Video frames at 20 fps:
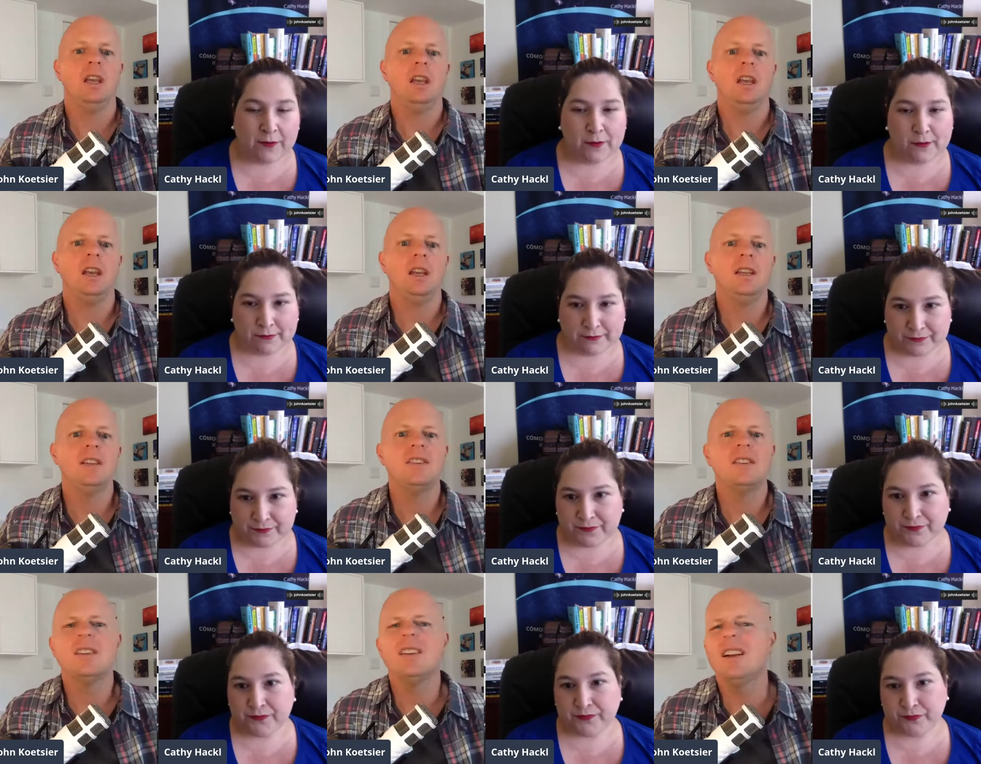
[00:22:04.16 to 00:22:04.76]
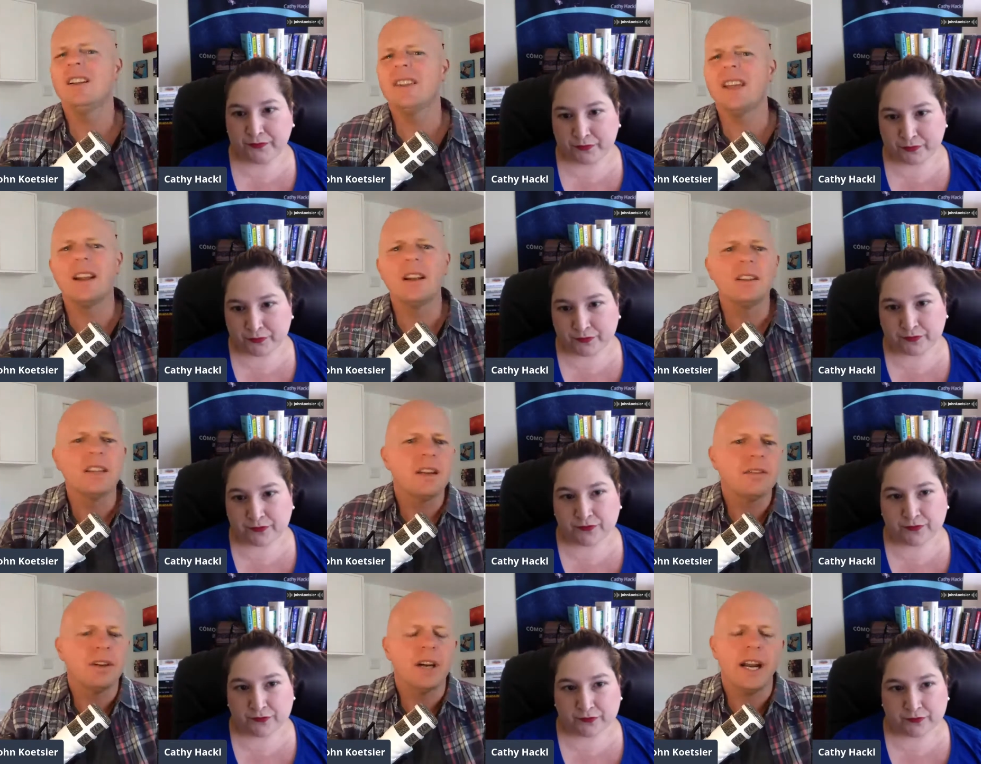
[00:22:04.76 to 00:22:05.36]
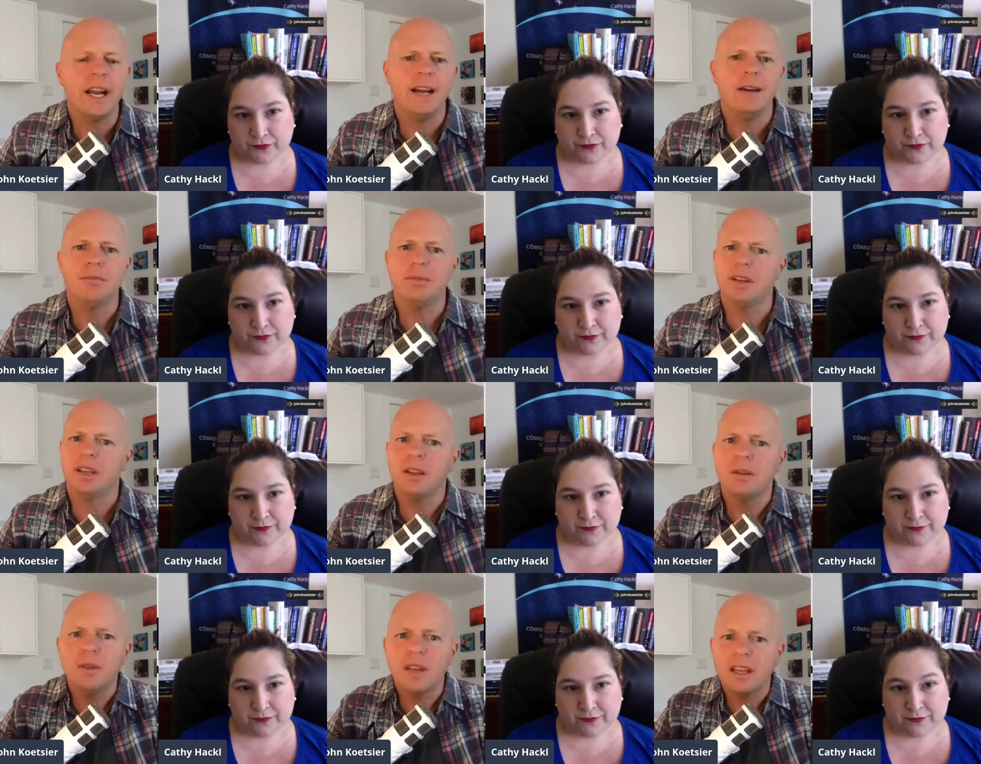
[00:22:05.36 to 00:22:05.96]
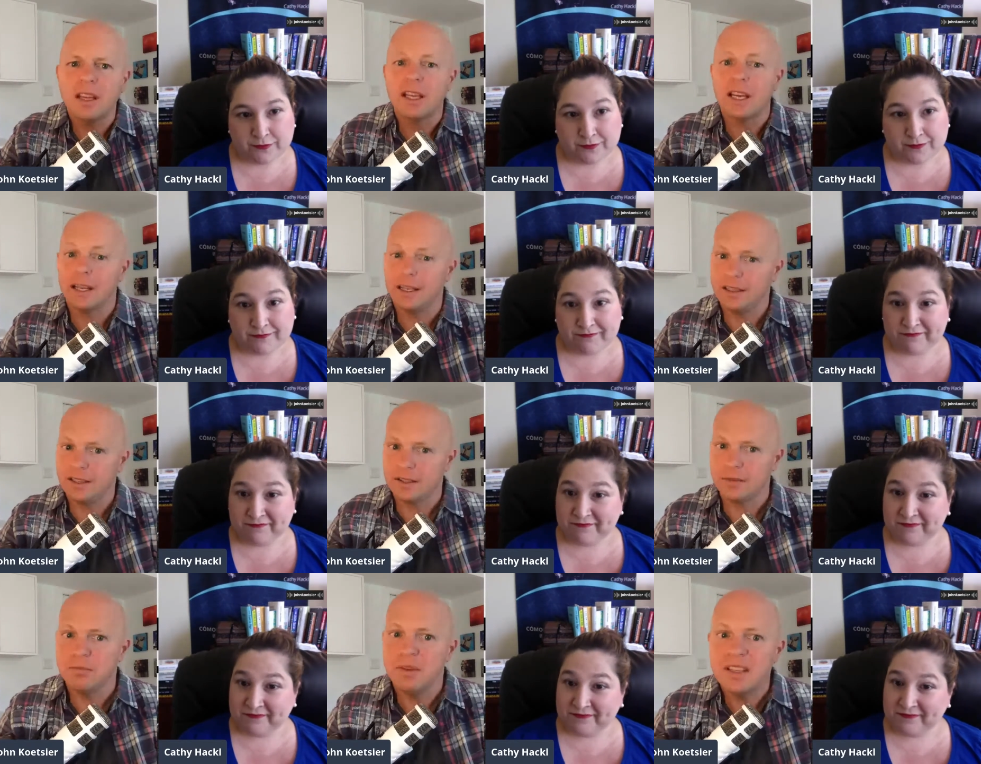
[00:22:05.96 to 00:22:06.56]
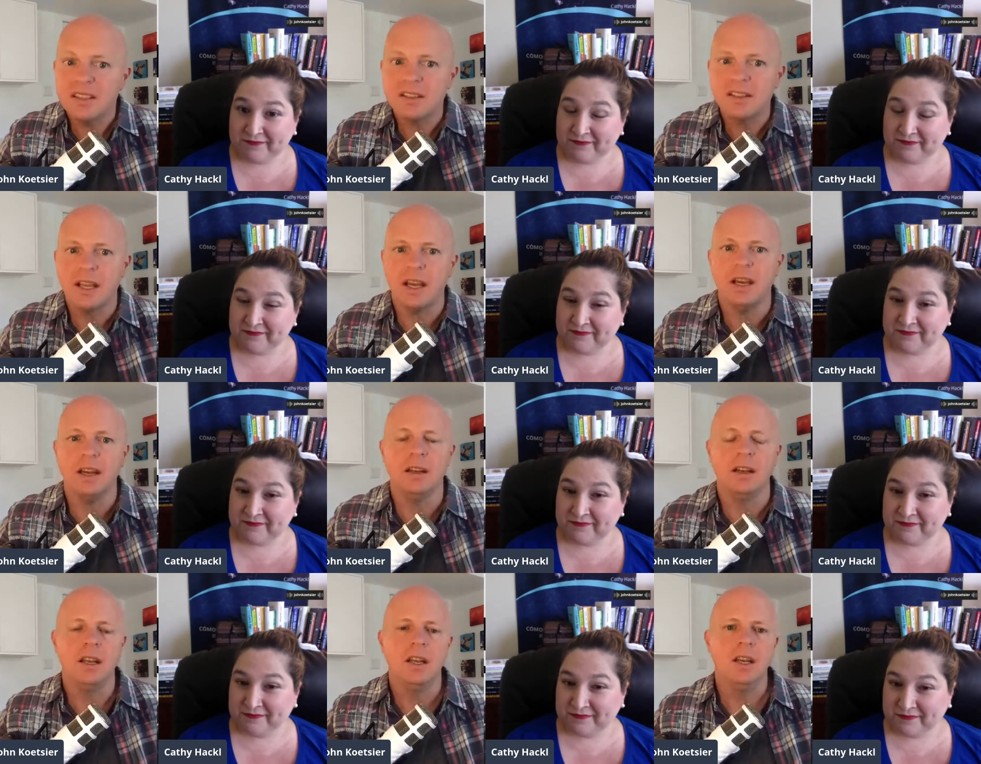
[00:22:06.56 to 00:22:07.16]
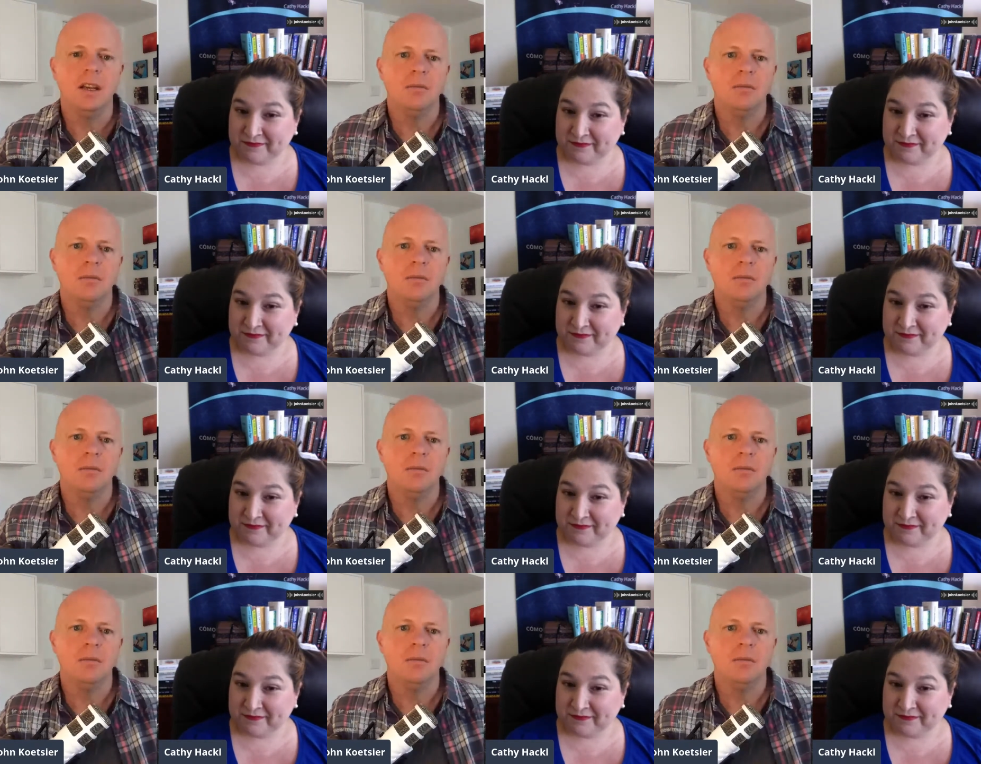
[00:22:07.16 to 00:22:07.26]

Speaker 1: And he said, no, that'll never happen. He, he kind of dismissed that.